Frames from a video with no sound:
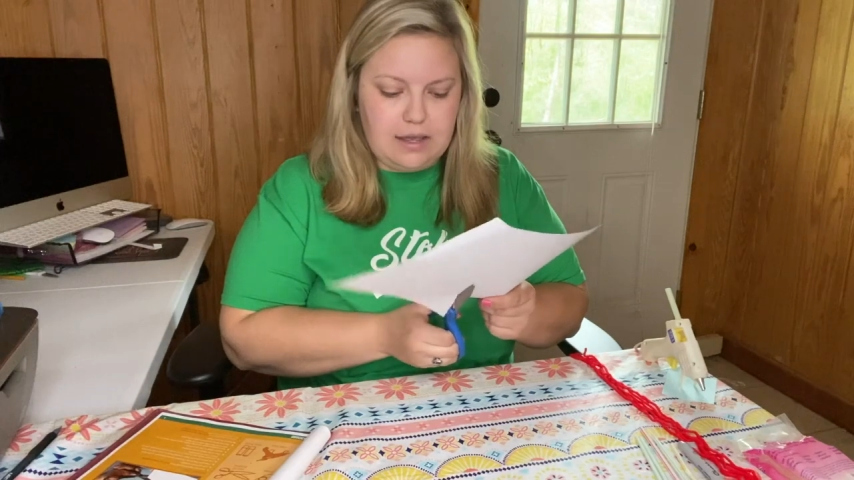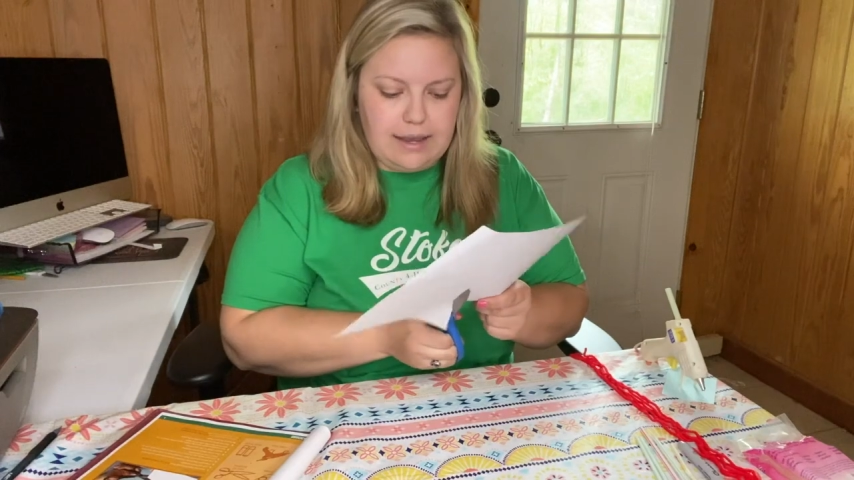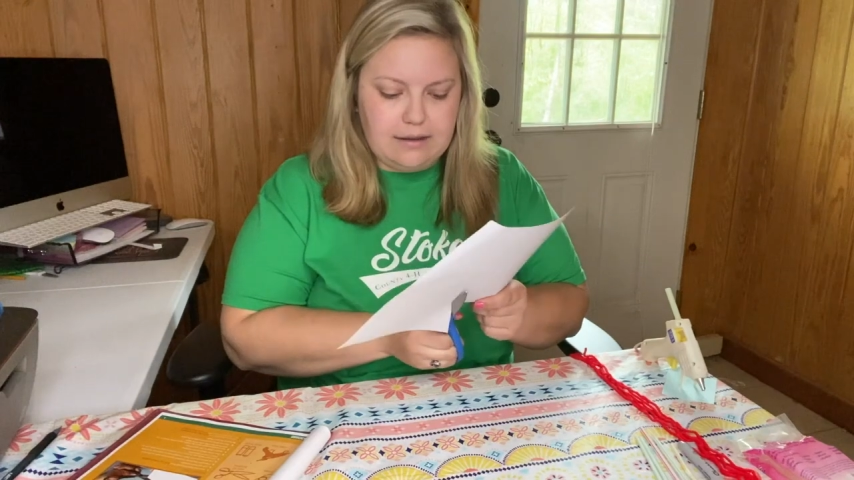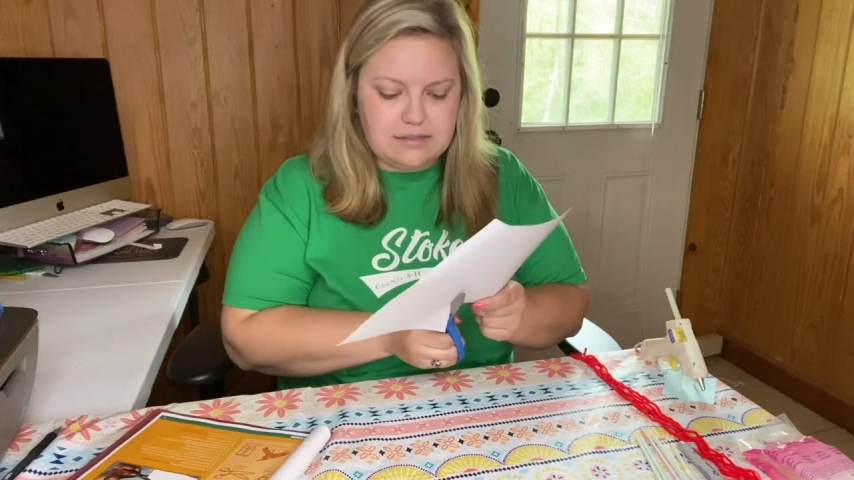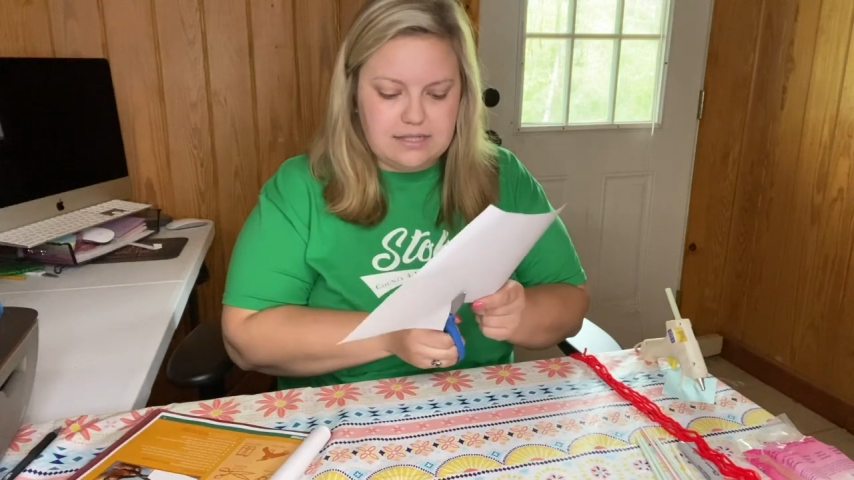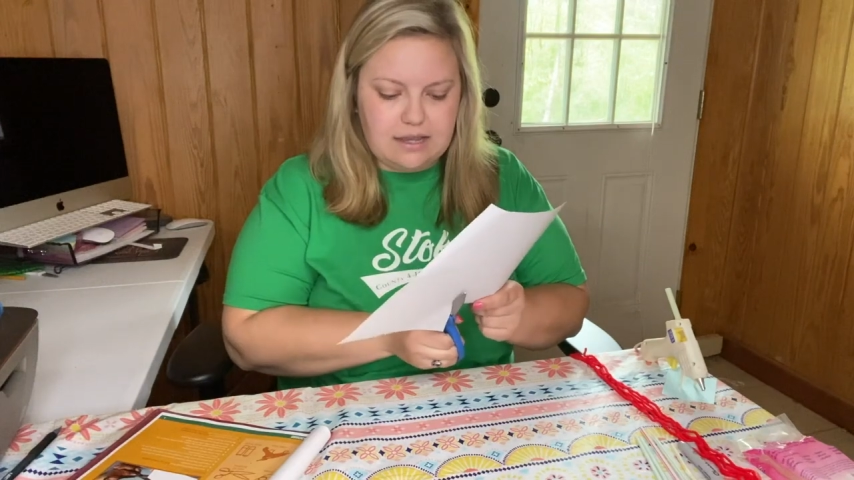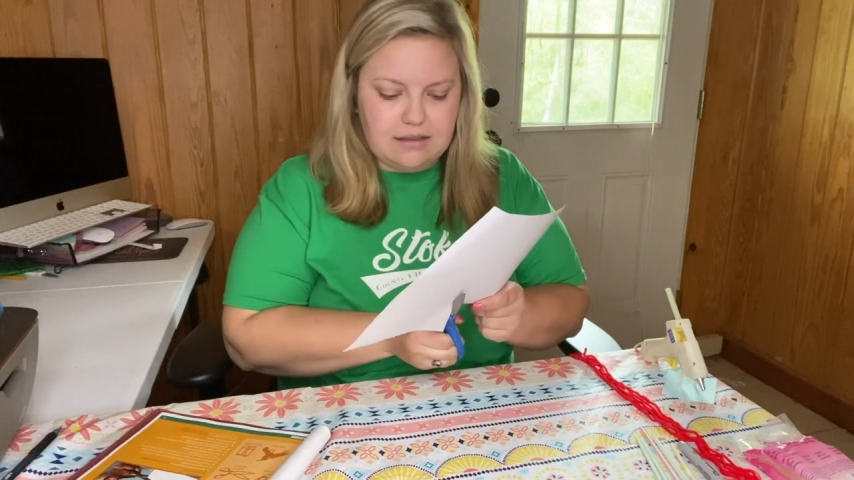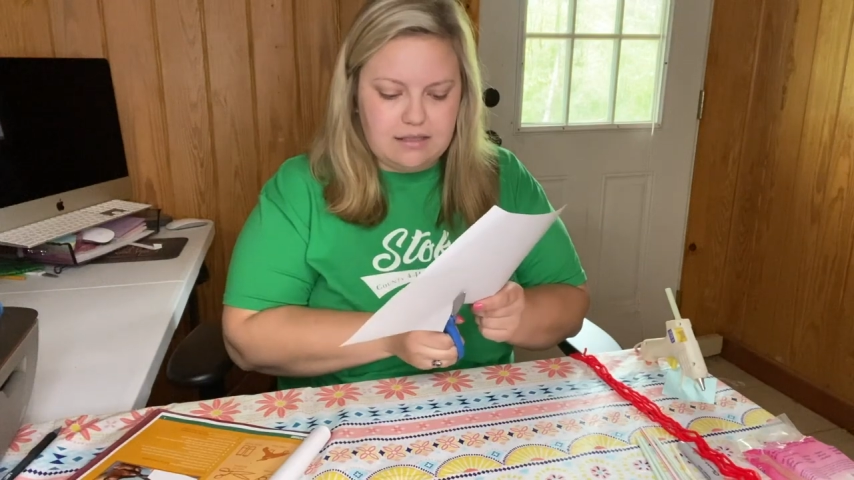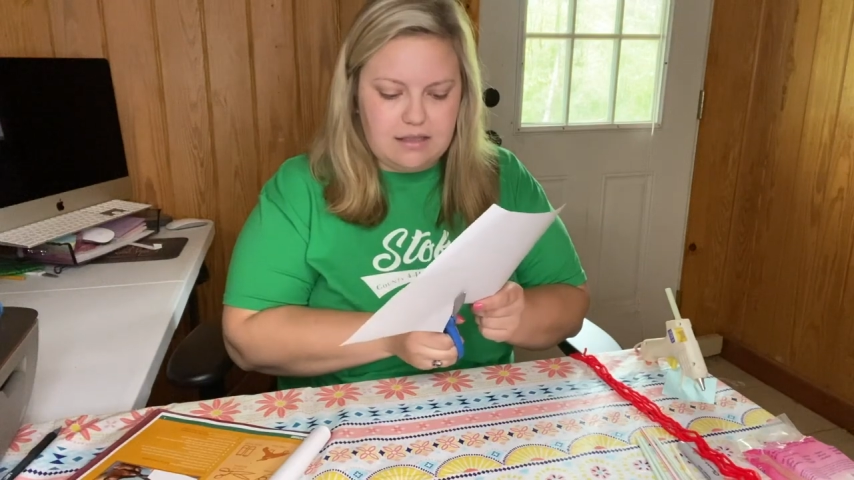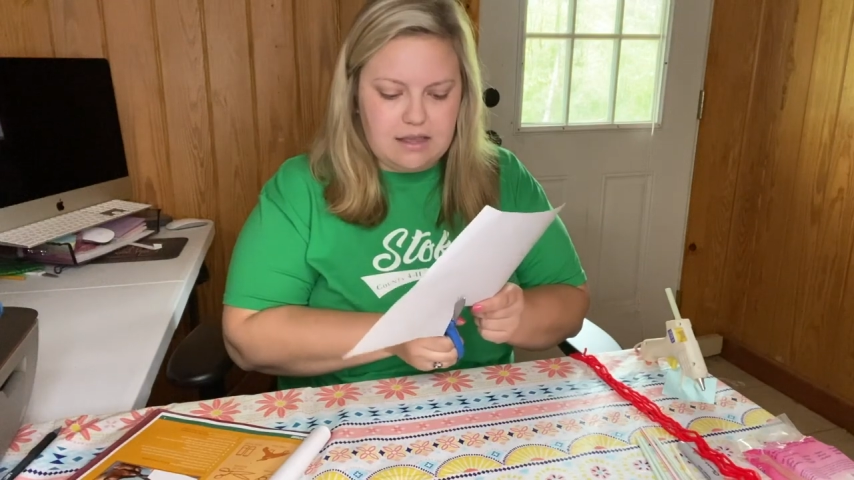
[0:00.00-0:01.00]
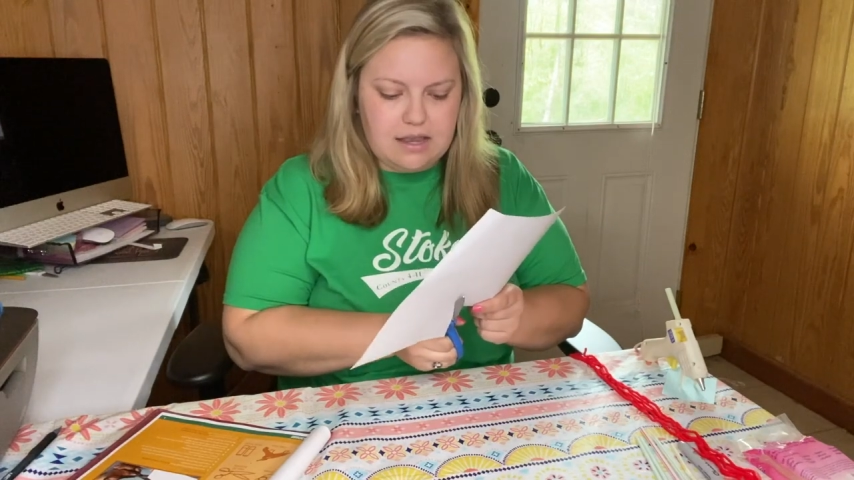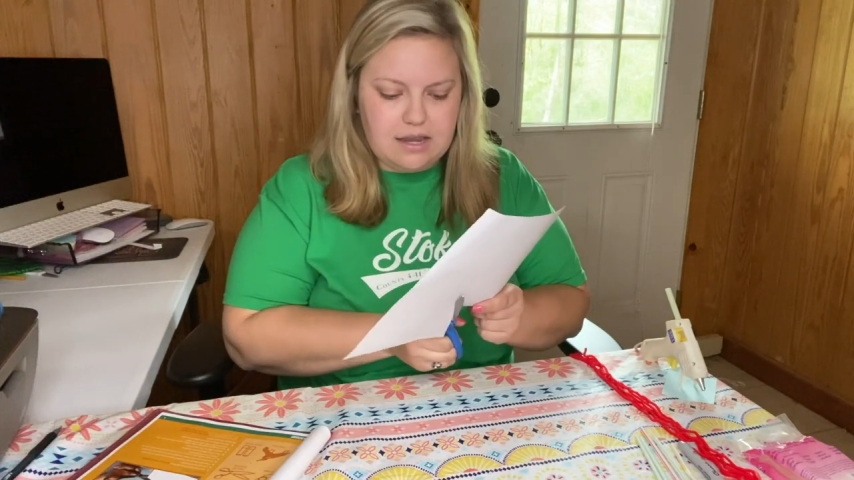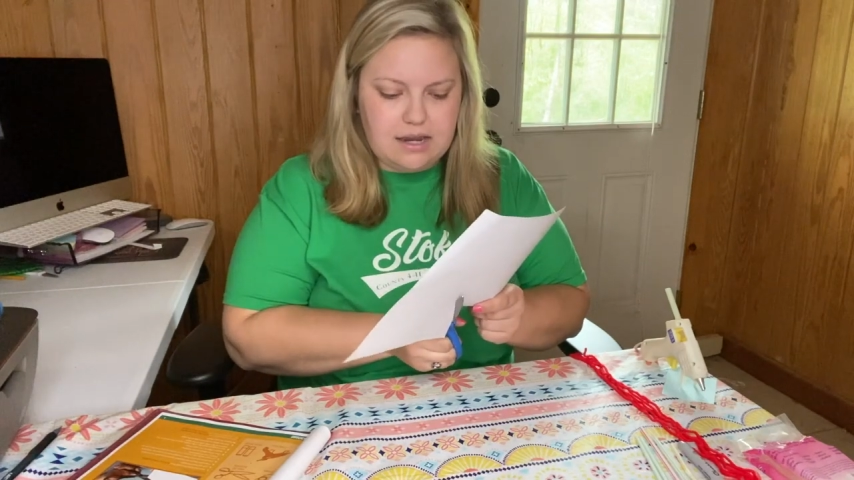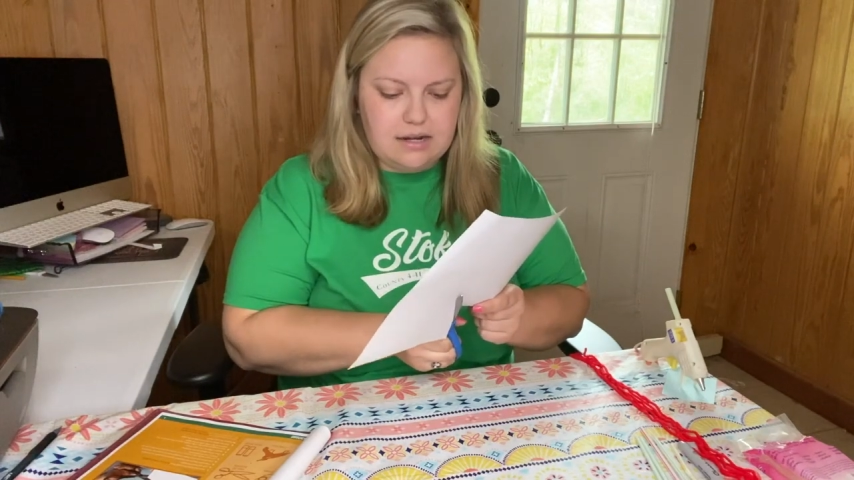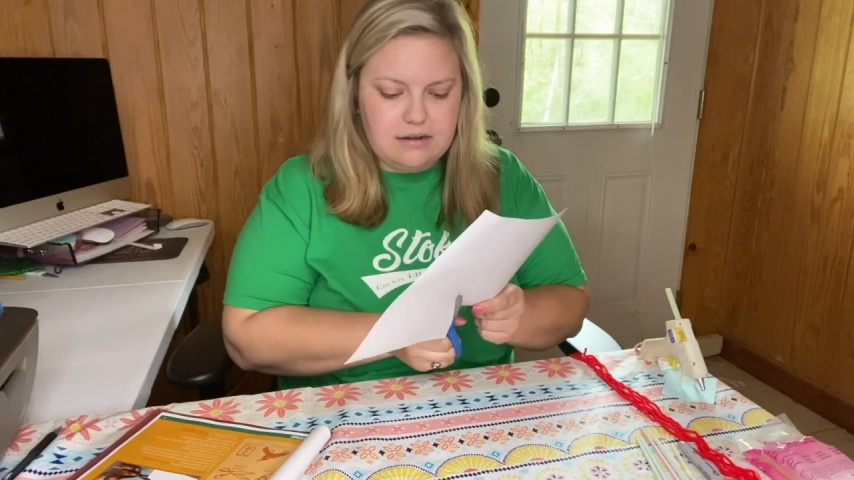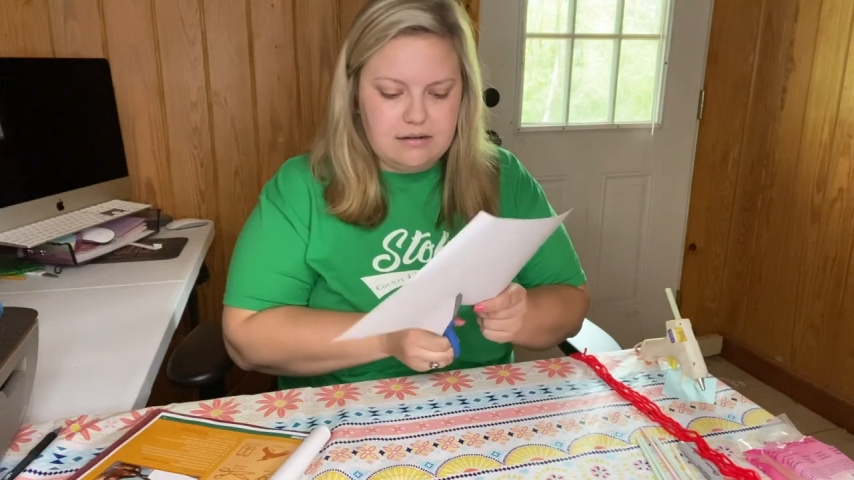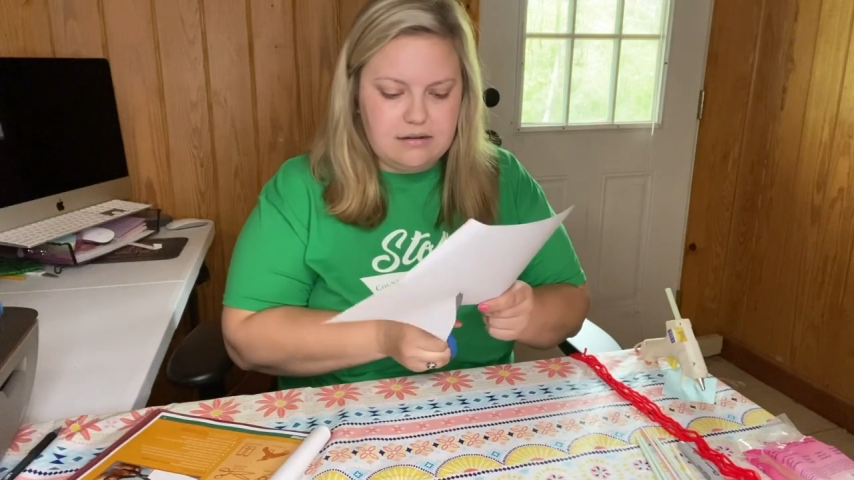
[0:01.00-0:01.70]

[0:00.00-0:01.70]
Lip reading: outside line.